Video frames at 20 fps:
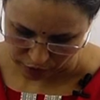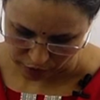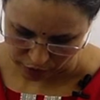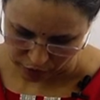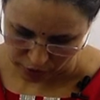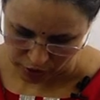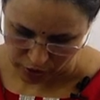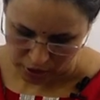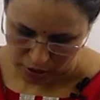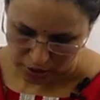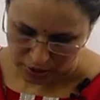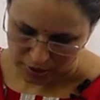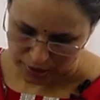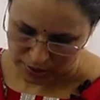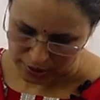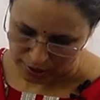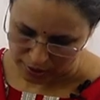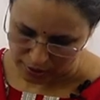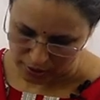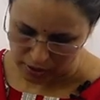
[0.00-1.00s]
given,
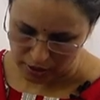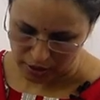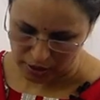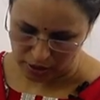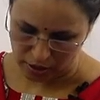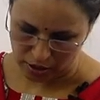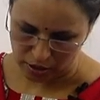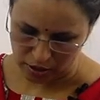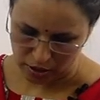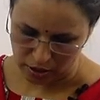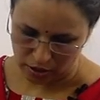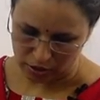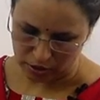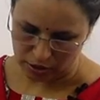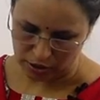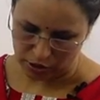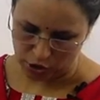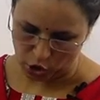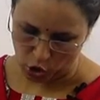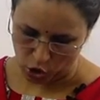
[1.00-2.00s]
suddenly
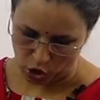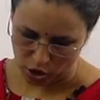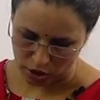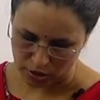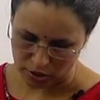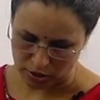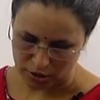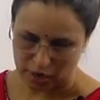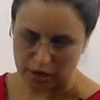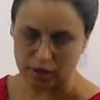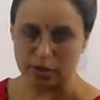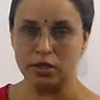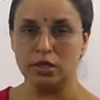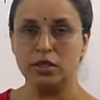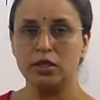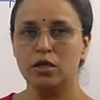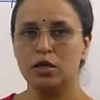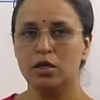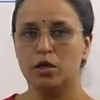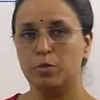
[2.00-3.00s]
the dog
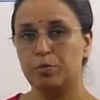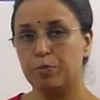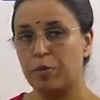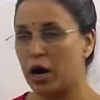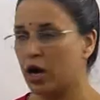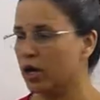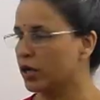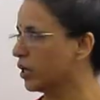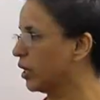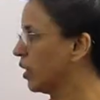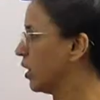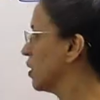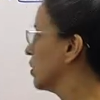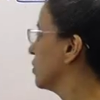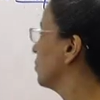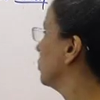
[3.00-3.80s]
started barking.